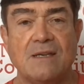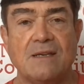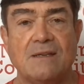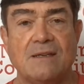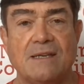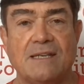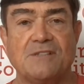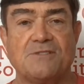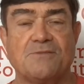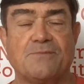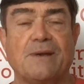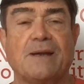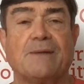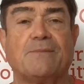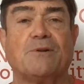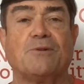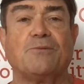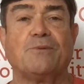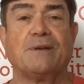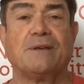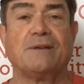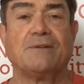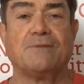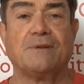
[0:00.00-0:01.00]
Is remember,
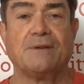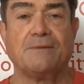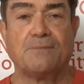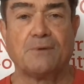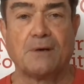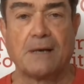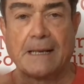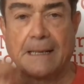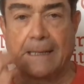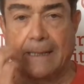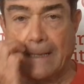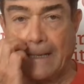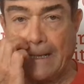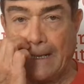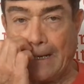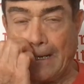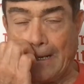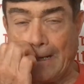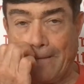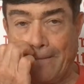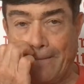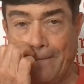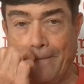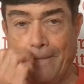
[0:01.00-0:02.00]
we break
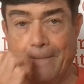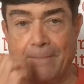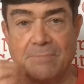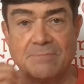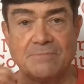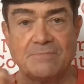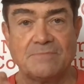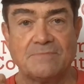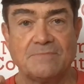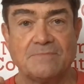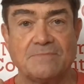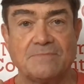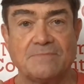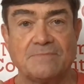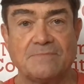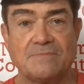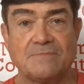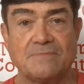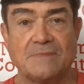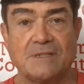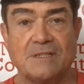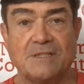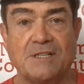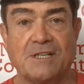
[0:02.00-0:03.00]

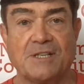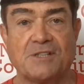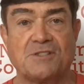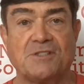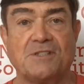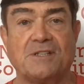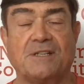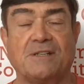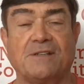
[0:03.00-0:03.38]
addiction